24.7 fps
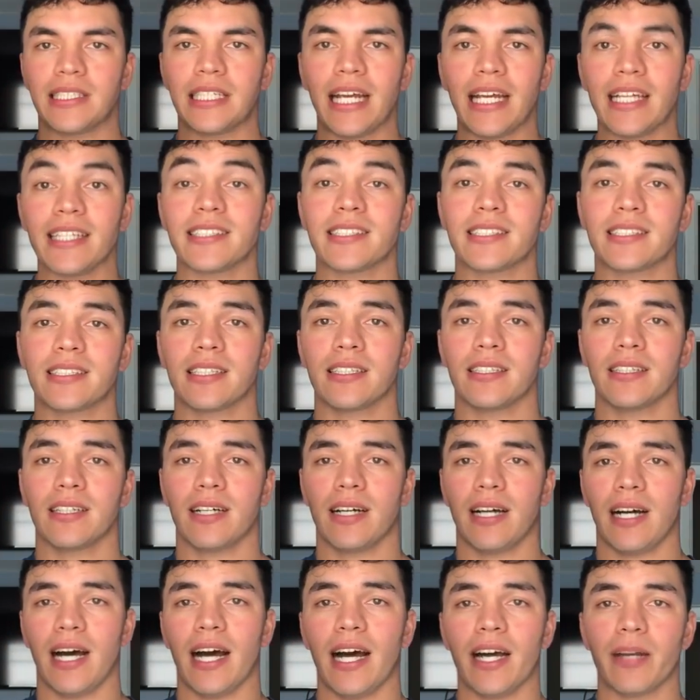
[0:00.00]
stays
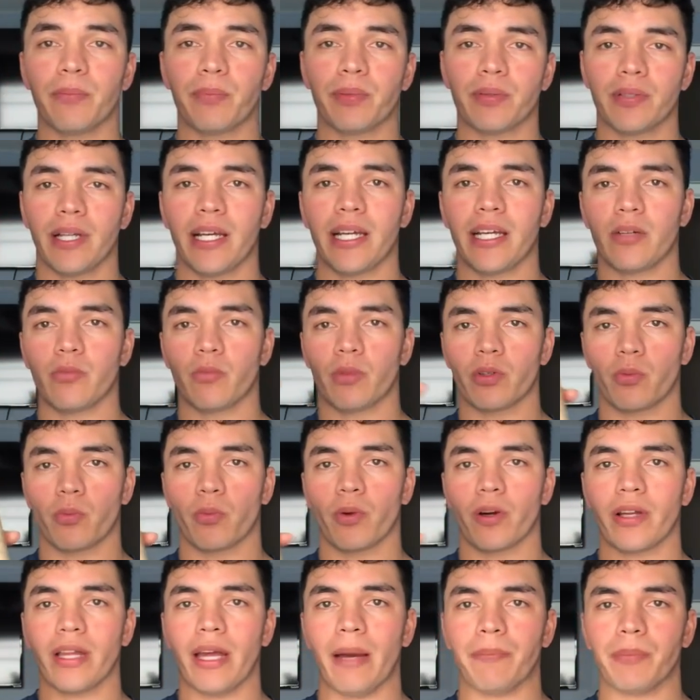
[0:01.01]
on plane with
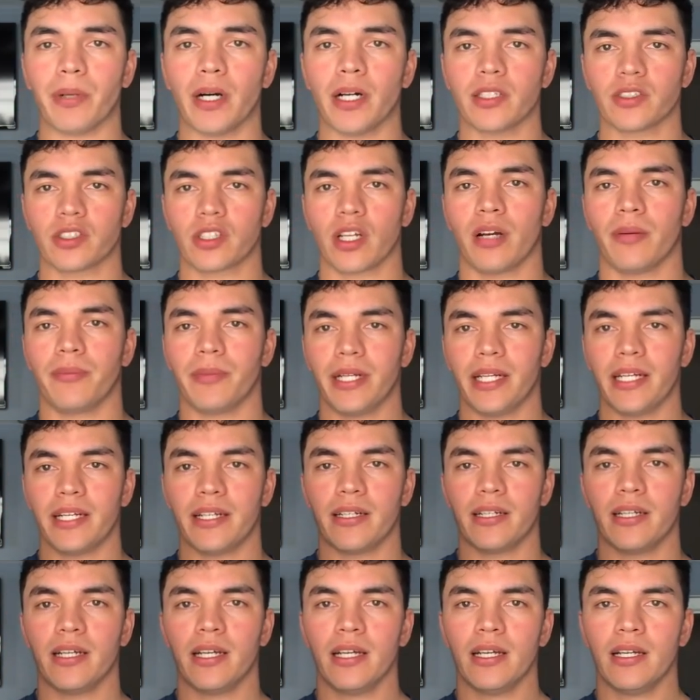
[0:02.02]
where that ball's coming
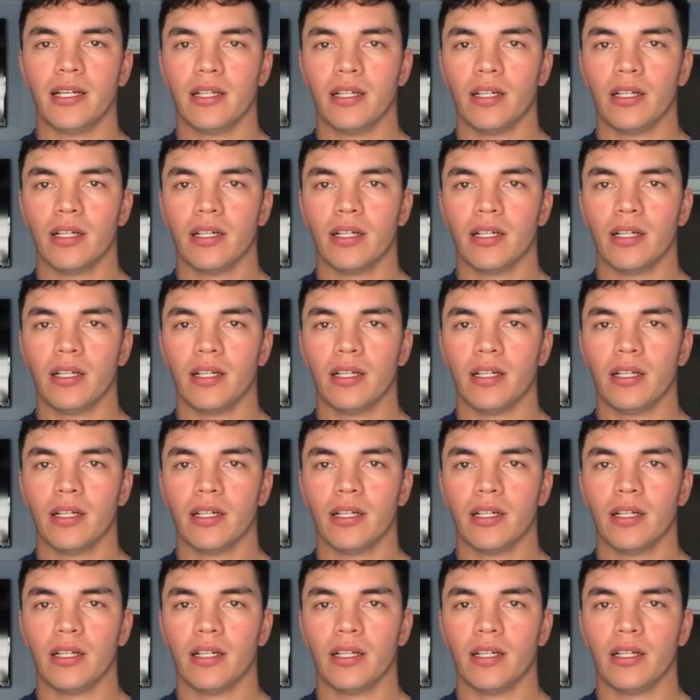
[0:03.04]
in